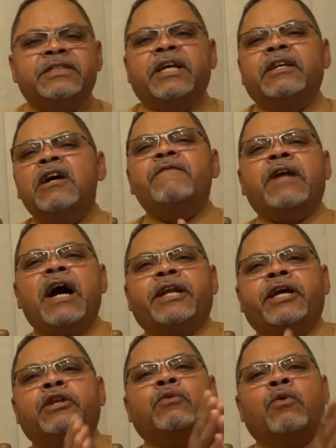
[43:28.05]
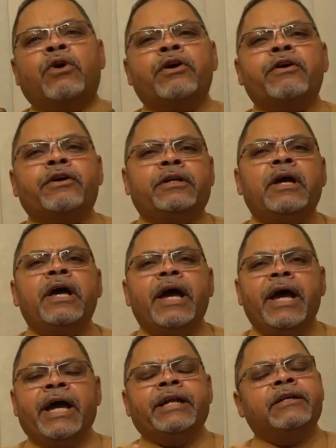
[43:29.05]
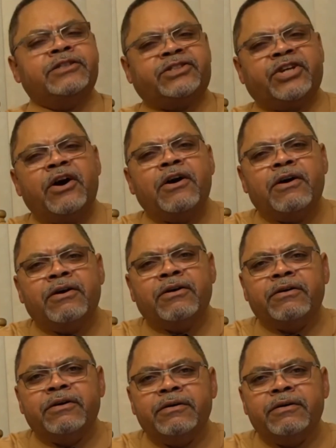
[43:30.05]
He said, love not in word and in tongue.